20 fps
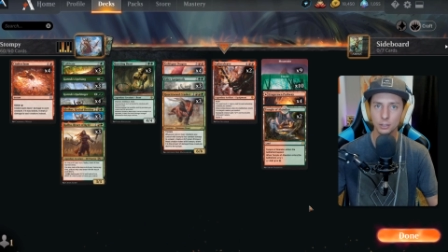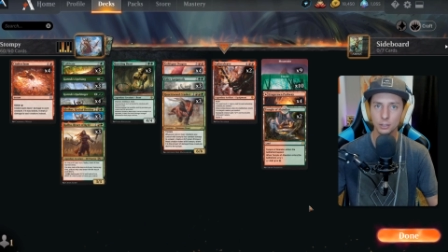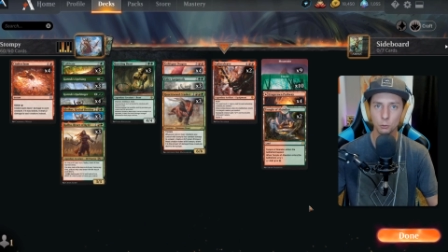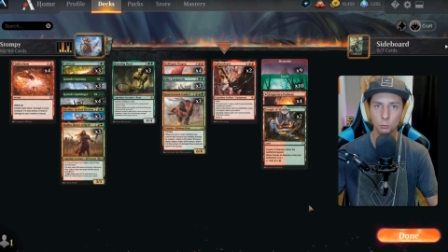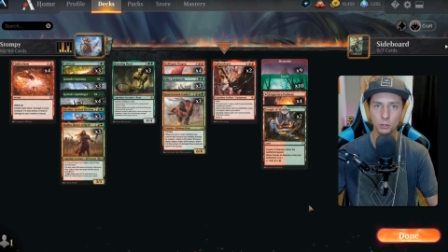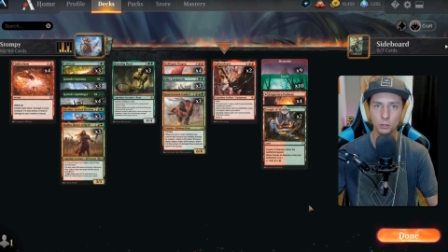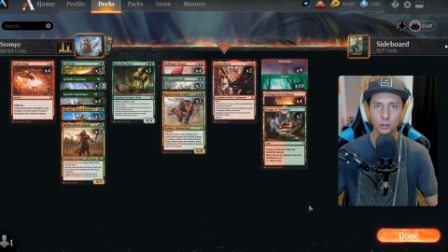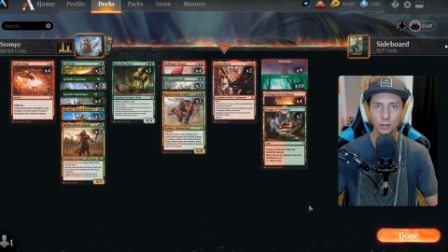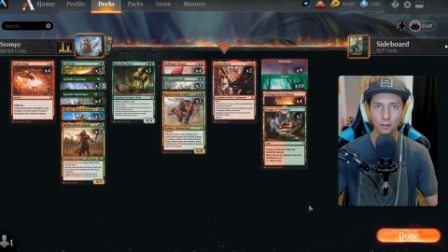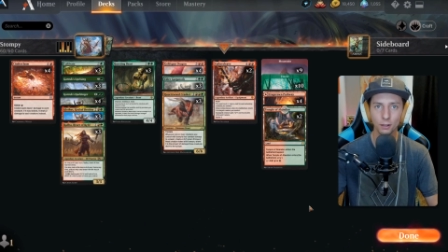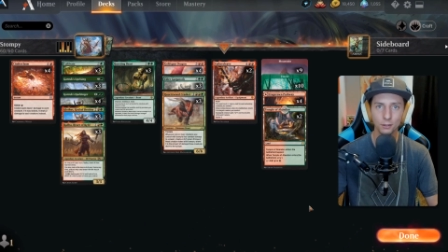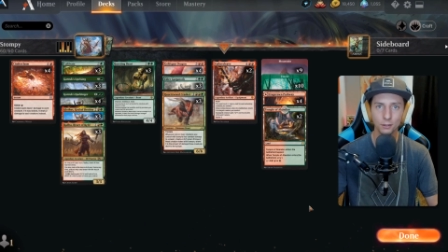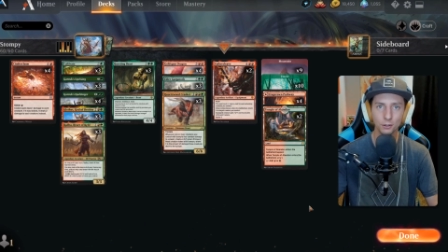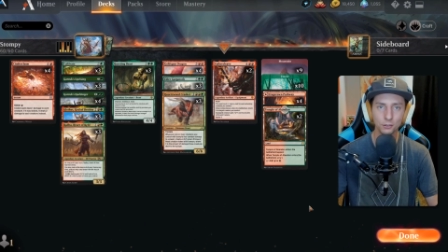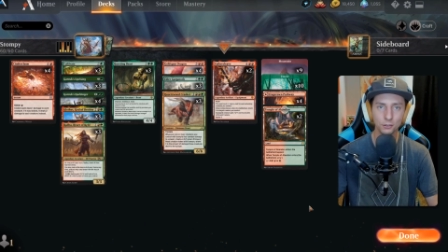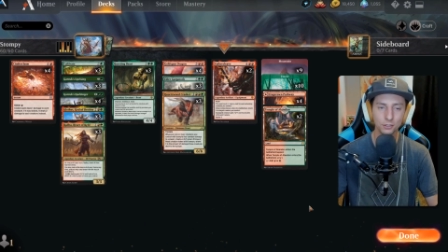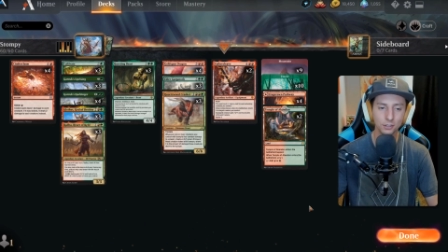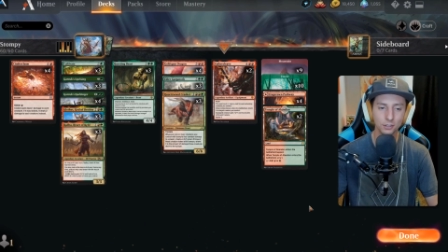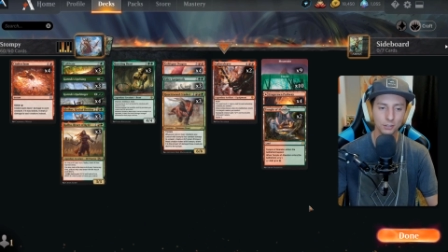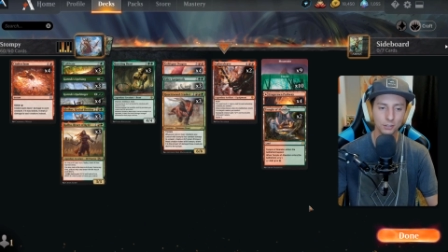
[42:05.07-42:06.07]
to read all of
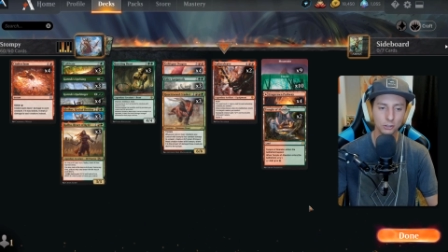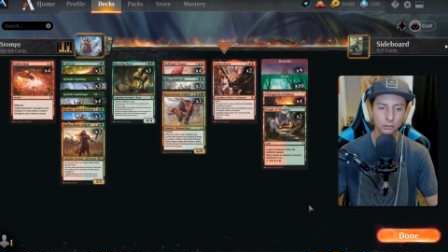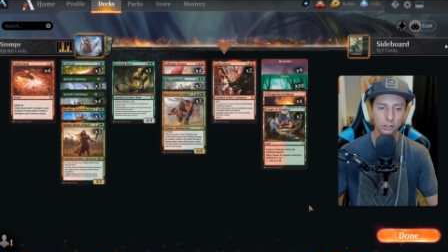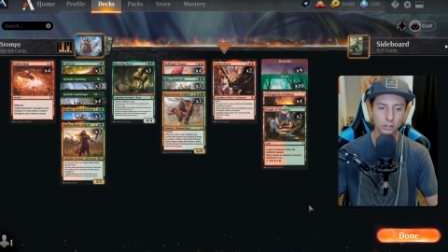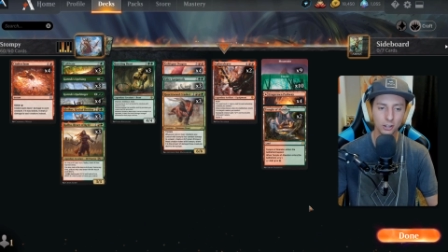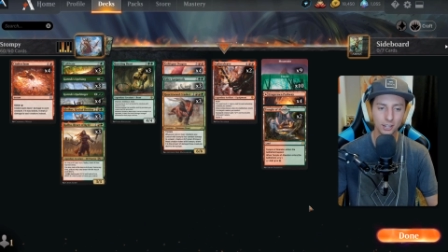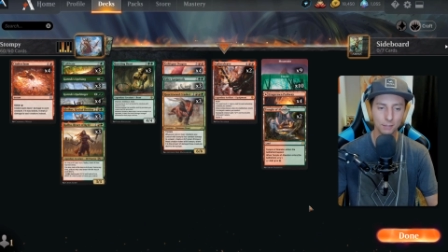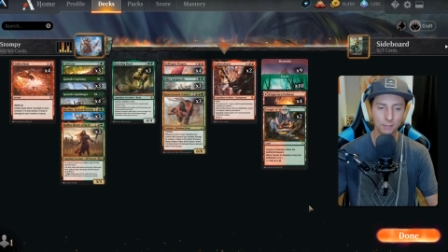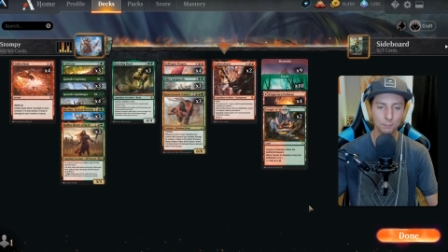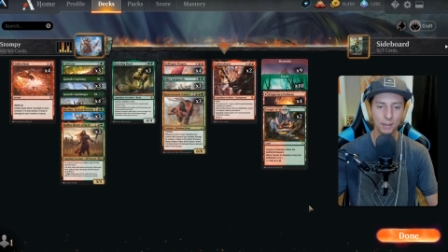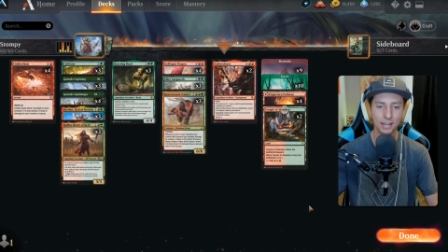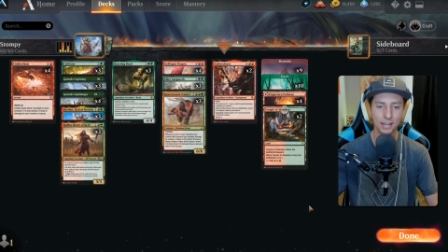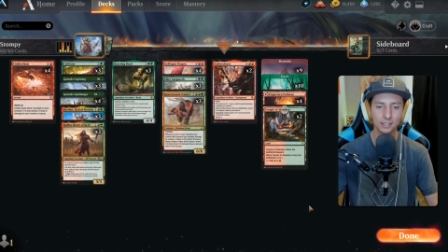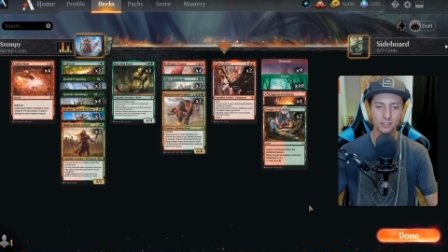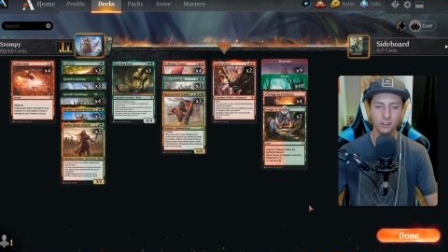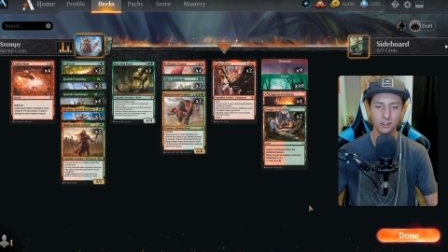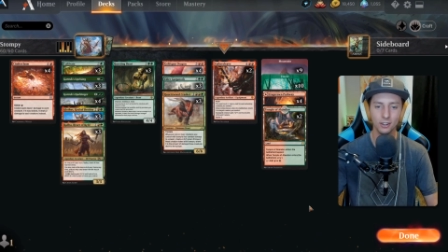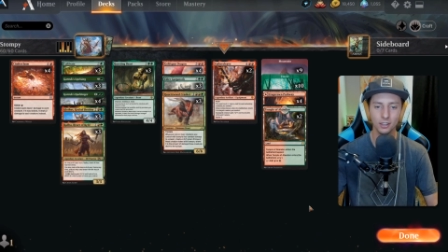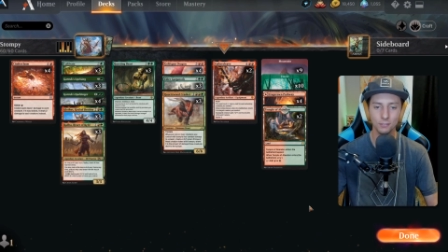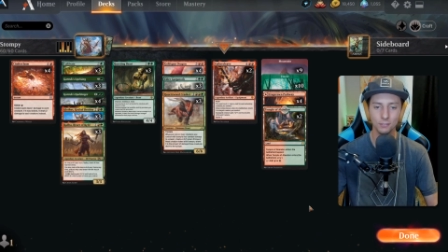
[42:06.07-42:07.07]
those, and eventually I'll get back
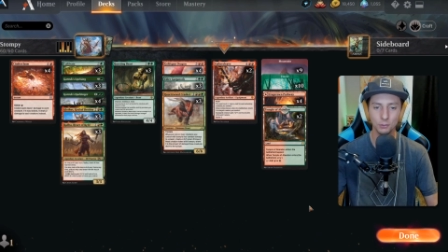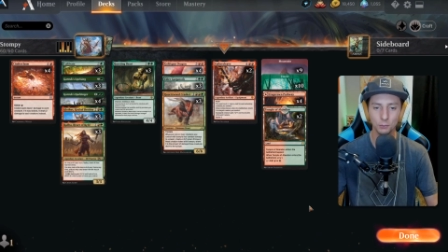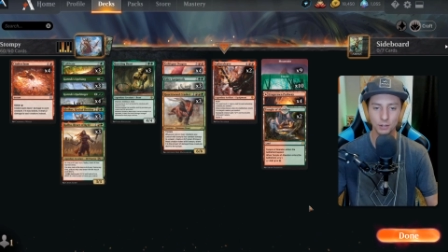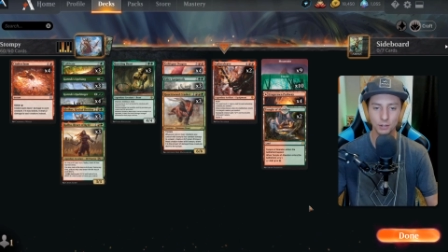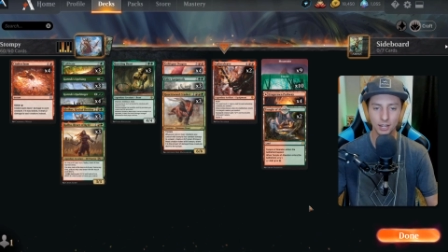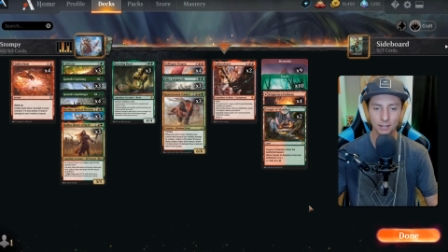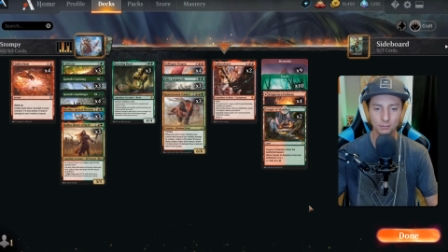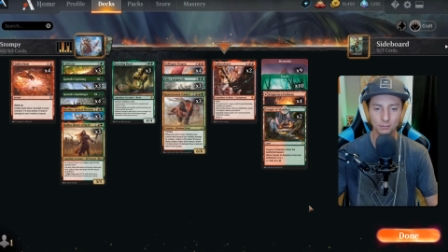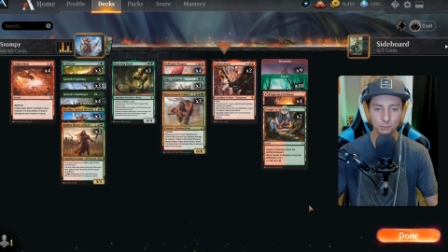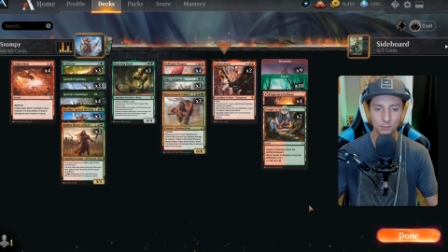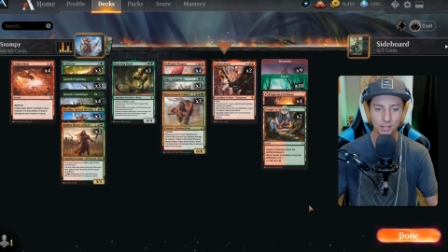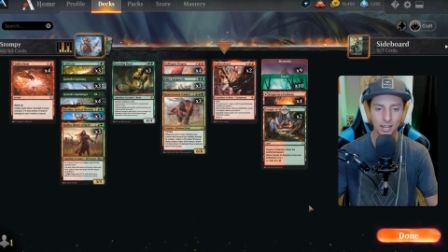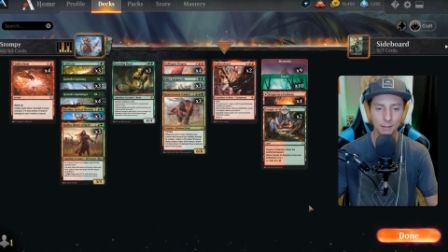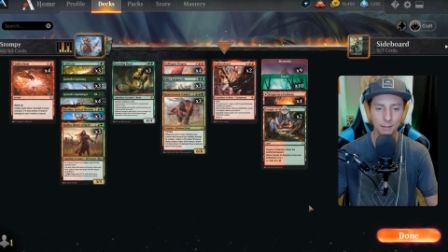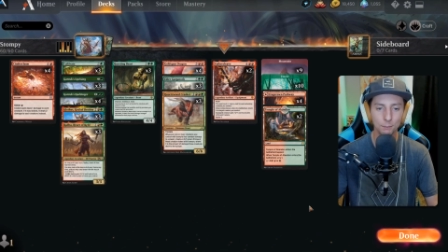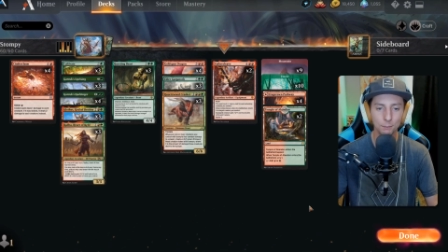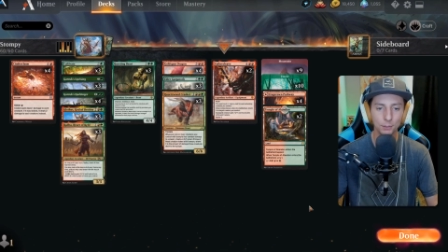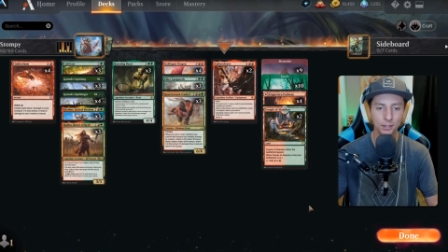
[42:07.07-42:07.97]
to all of you when I have some time.